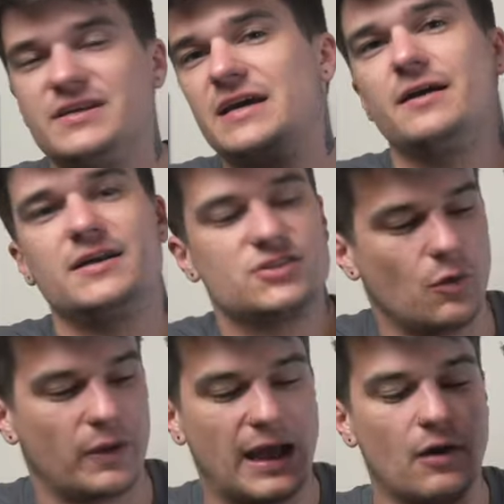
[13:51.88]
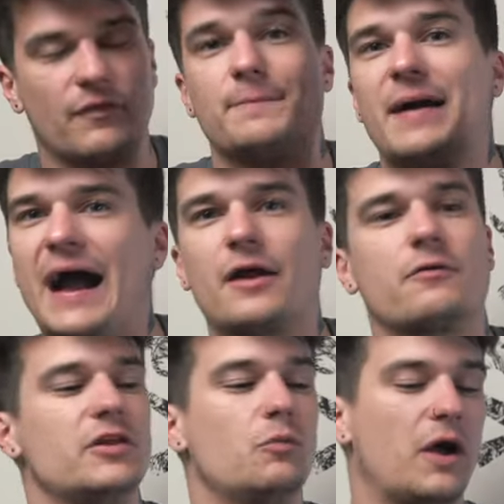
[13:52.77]
date nights, going out. They pack
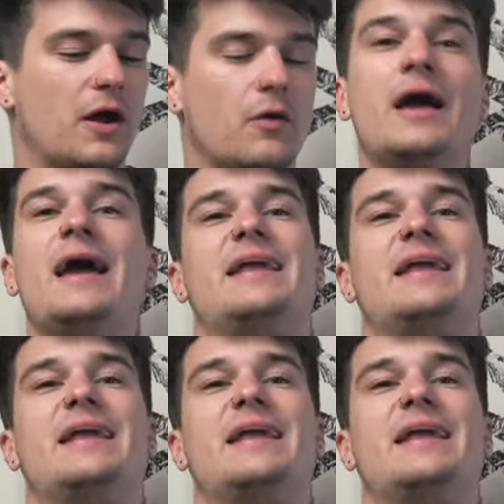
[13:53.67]
really well.